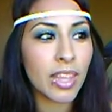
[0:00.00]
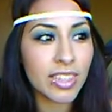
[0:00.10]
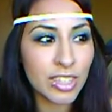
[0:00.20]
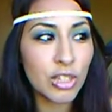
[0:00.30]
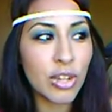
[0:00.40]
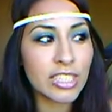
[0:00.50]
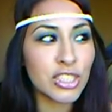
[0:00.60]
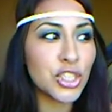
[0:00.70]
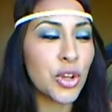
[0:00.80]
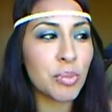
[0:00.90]
you guys are
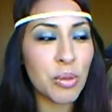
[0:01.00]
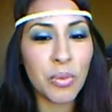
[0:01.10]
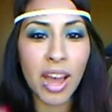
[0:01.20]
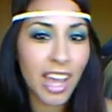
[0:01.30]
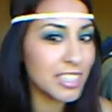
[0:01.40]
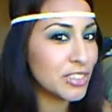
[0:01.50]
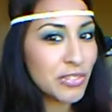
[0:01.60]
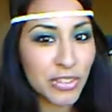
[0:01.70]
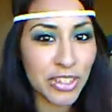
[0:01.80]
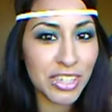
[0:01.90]
showing me what I do
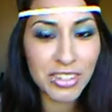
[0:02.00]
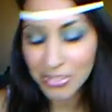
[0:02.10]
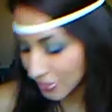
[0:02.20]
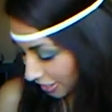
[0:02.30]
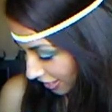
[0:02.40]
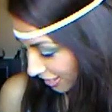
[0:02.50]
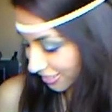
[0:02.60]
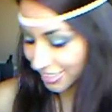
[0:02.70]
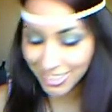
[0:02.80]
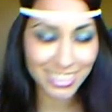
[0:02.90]
for you,
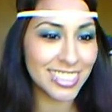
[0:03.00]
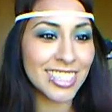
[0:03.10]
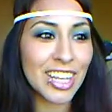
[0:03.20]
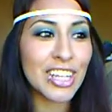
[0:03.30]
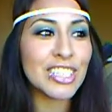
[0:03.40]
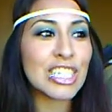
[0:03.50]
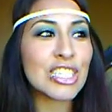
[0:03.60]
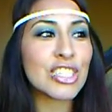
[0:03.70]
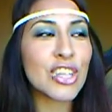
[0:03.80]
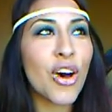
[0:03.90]
and it's
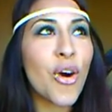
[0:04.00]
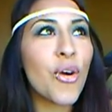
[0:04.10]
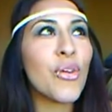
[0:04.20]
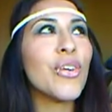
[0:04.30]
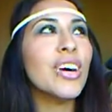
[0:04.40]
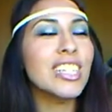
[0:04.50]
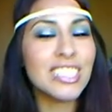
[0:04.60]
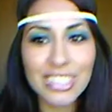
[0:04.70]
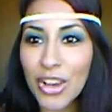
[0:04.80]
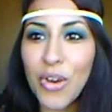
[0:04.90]
so,
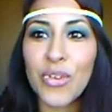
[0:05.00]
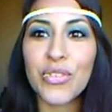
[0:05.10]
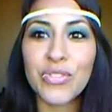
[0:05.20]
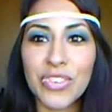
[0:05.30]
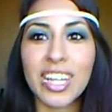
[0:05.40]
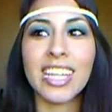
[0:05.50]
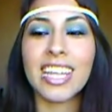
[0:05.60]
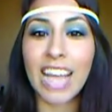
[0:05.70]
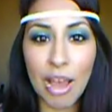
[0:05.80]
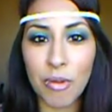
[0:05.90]
so funny.
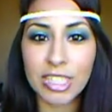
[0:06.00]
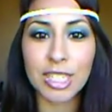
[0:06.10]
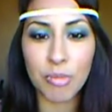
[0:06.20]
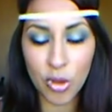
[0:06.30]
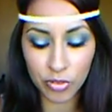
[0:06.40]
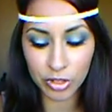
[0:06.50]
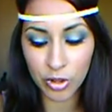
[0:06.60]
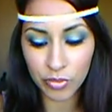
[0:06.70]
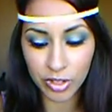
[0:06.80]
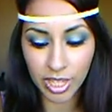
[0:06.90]
Like, I watch them over and
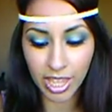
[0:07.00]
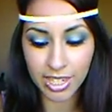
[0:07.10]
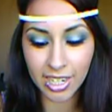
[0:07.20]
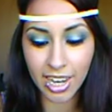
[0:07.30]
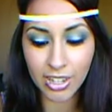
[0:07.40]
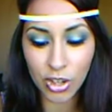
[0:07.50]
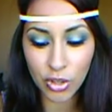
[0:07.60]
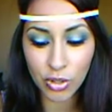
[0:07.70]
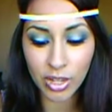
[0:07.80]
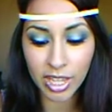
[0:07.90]
over again, and I know
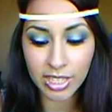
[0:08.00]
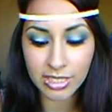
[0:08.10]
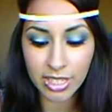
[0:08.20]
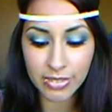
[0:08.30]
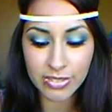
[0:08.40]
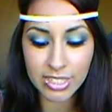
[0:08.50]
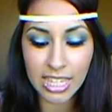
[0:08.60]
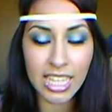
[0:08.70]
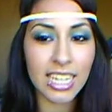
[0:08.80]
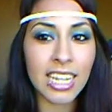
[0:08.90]
you guys have
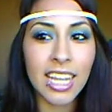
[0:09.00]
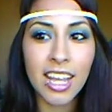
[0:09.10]
seen